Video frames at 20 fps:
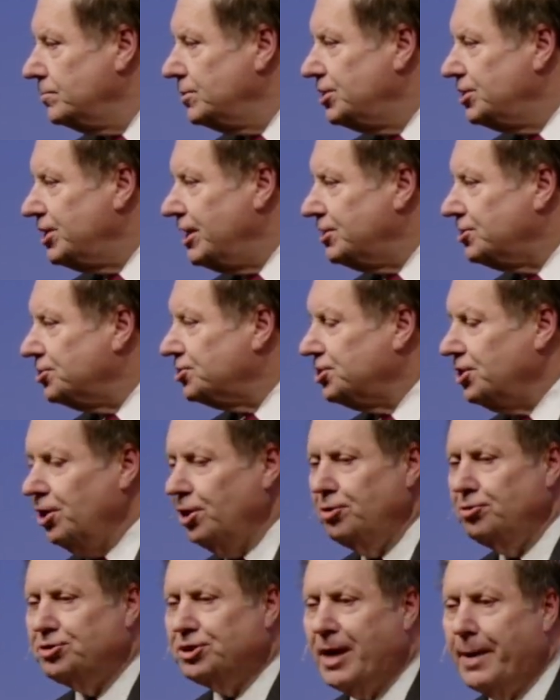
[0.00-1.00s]
Jesus in
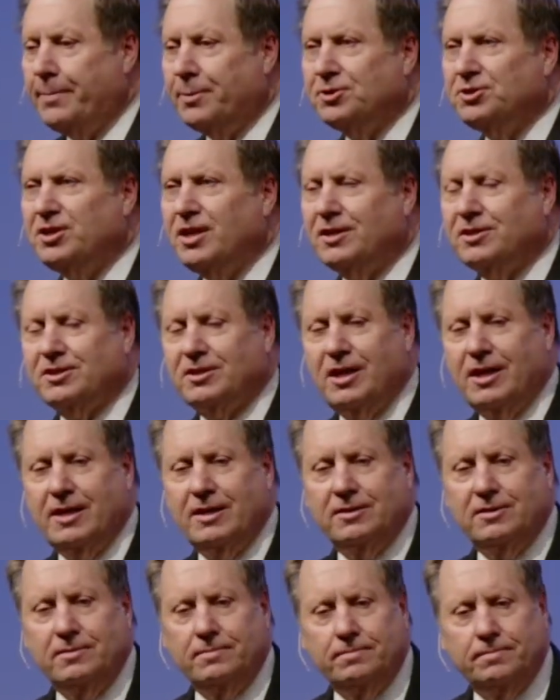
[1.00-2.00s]
Luke chapter
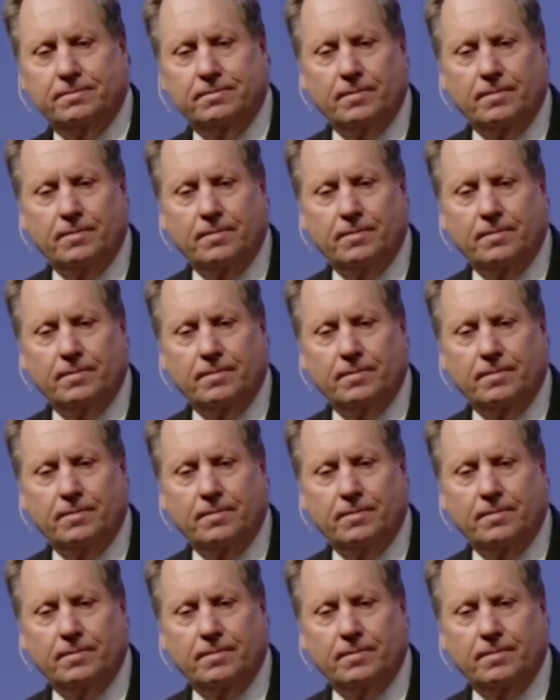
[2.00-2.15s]
16